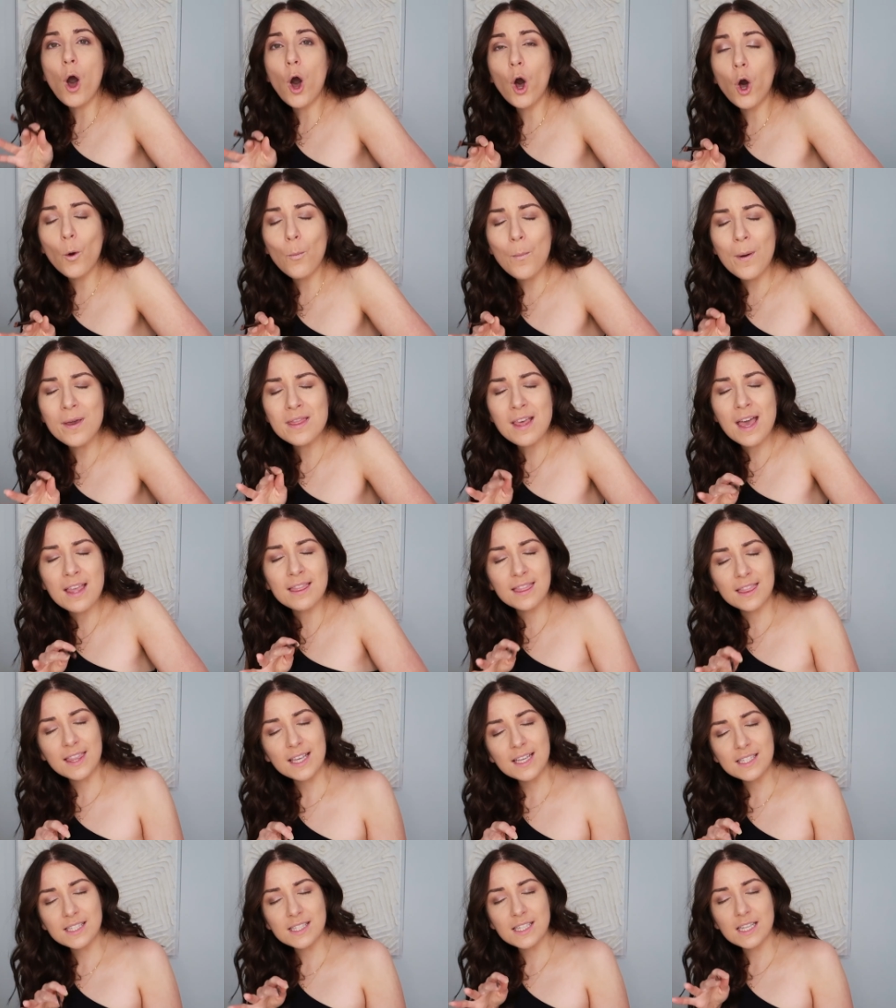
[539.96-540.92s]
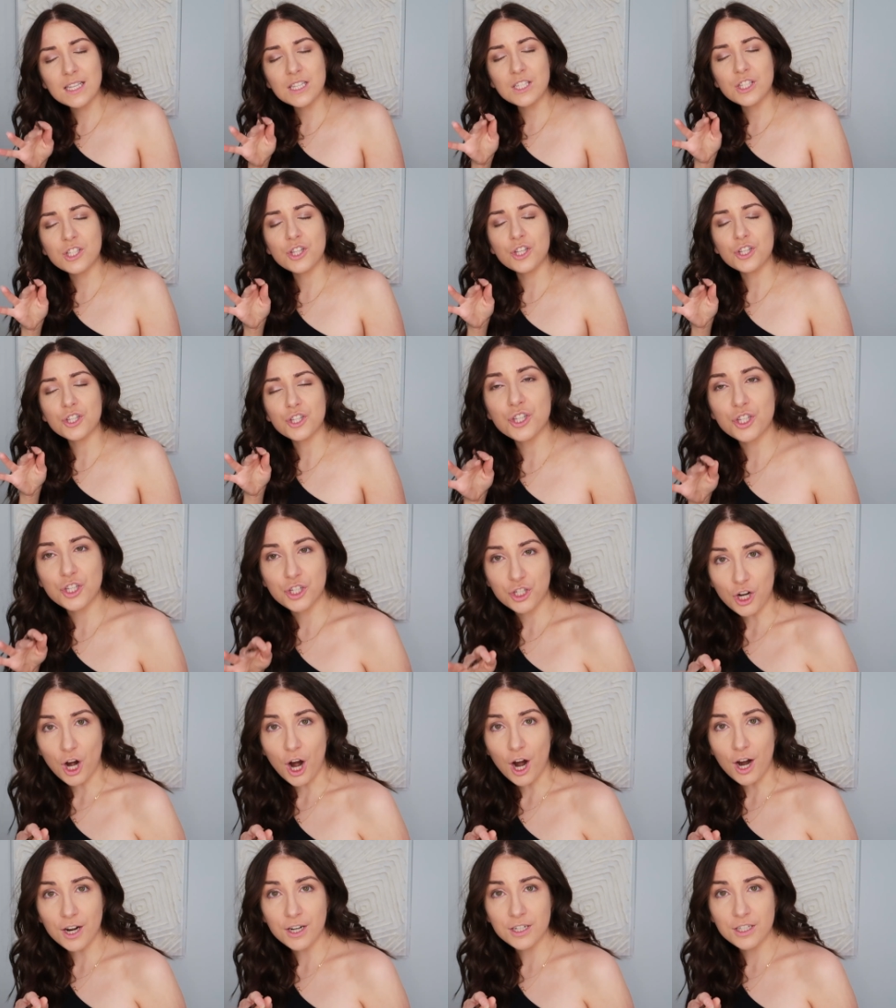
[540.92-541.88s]
hoping that this is the
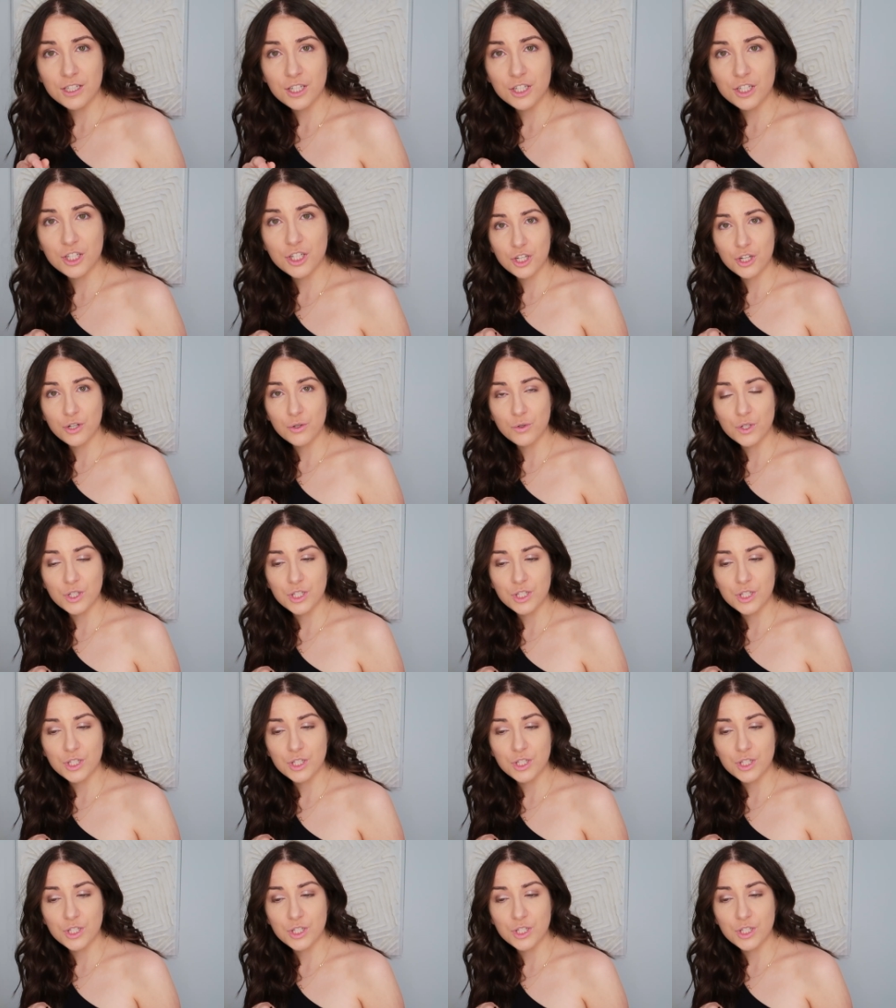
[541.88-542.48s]
start to